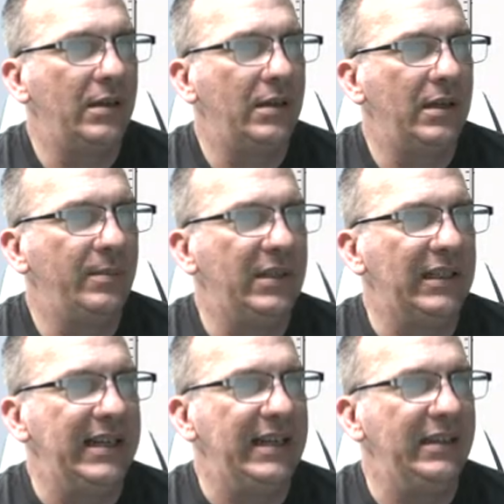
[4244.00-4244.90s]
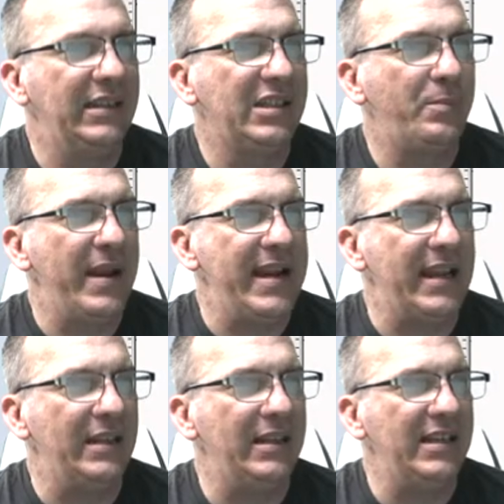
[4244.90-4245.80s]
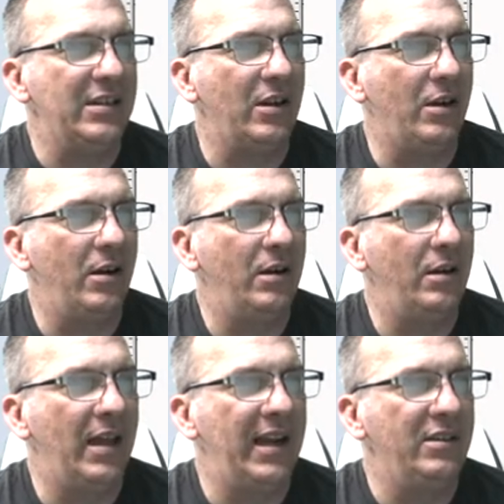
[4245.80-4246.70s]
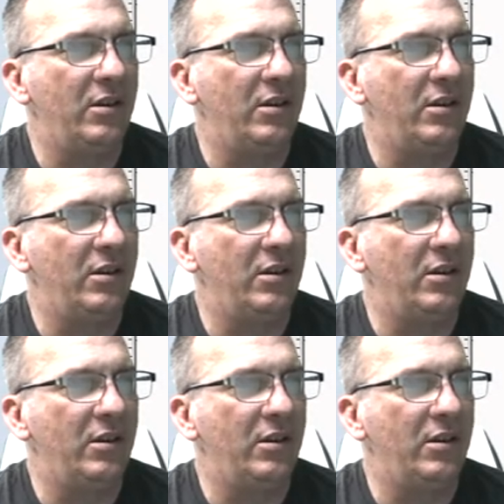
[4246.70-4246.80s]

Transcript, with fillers: I'm deleting the span. These are lines,